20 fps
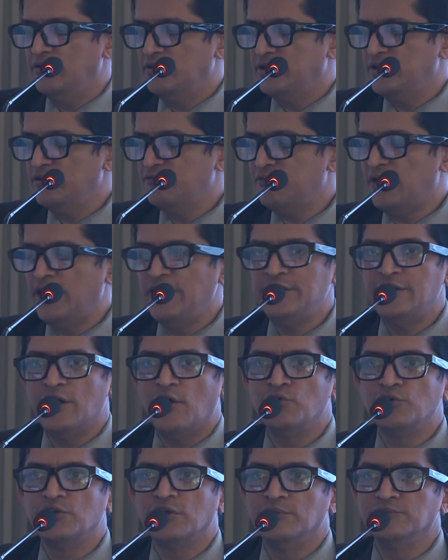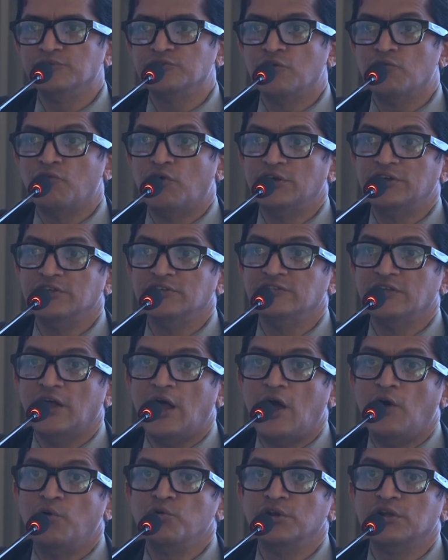defined outcome. So what is the
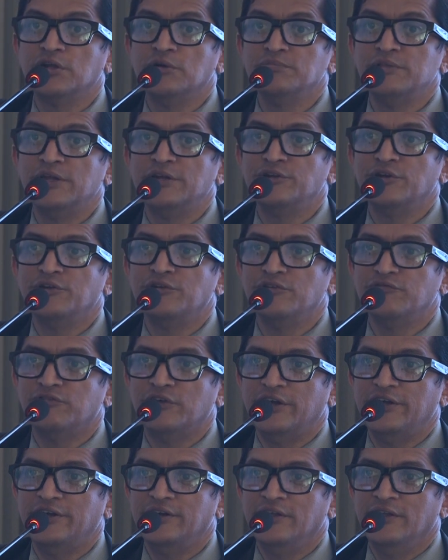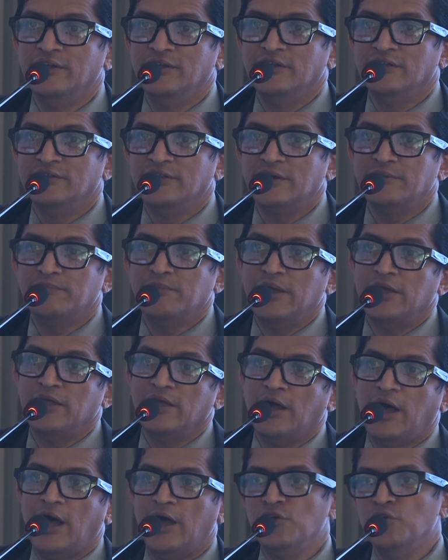outcome that you have defined? That my
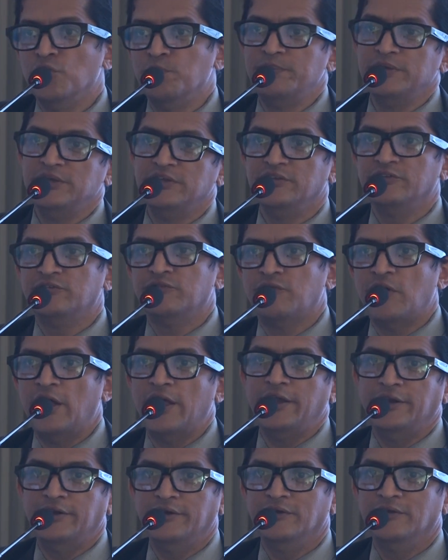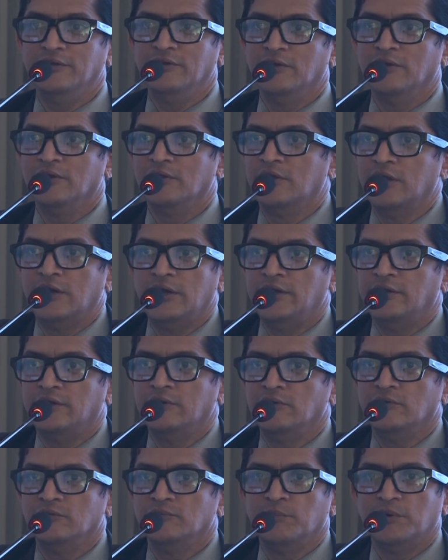IOP is fine. great.
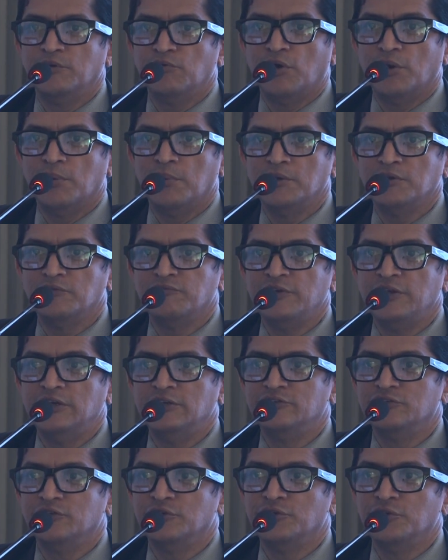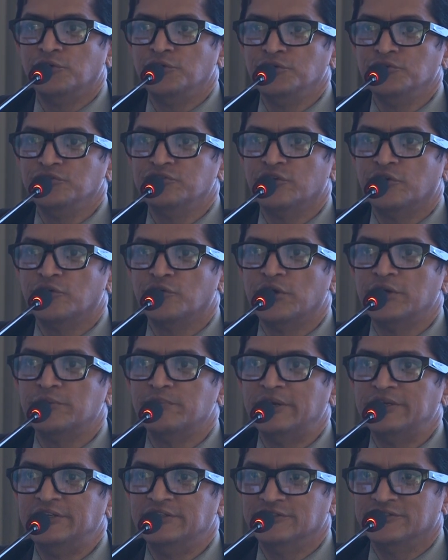But what about the field? So you don't use surrogate
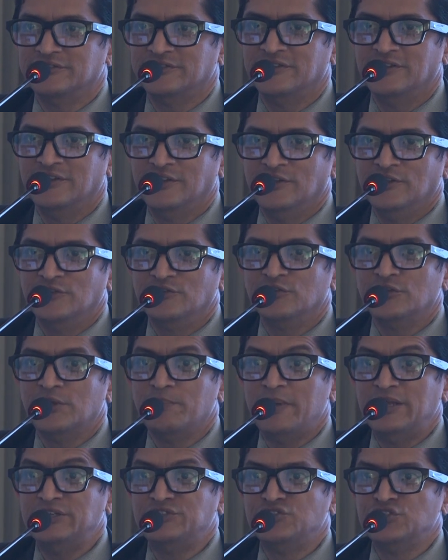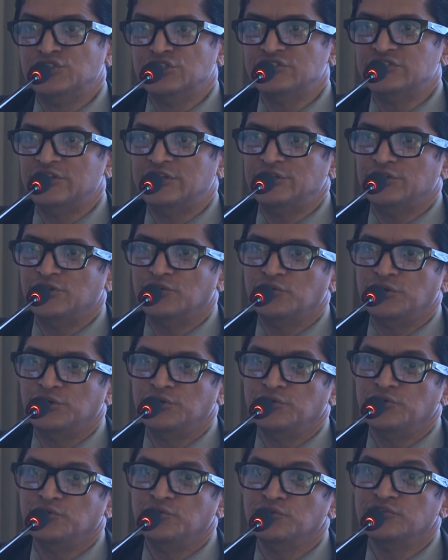measures. So the measures that you're going
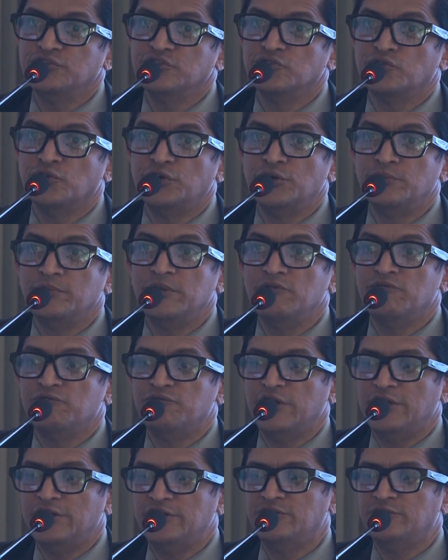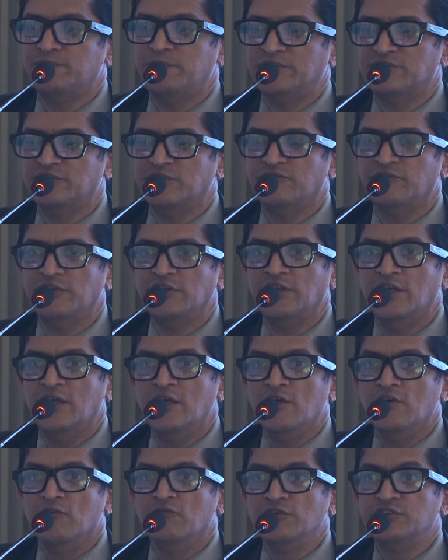to use is going to be very specific,
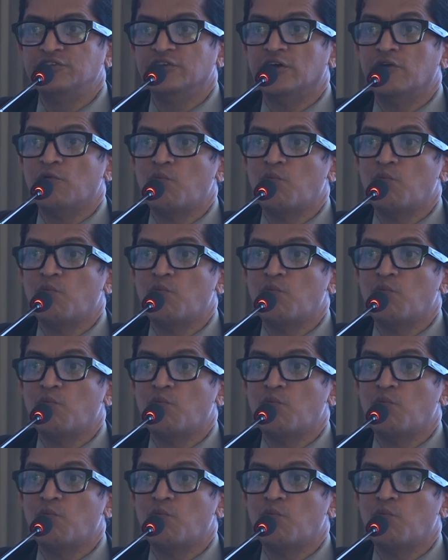which are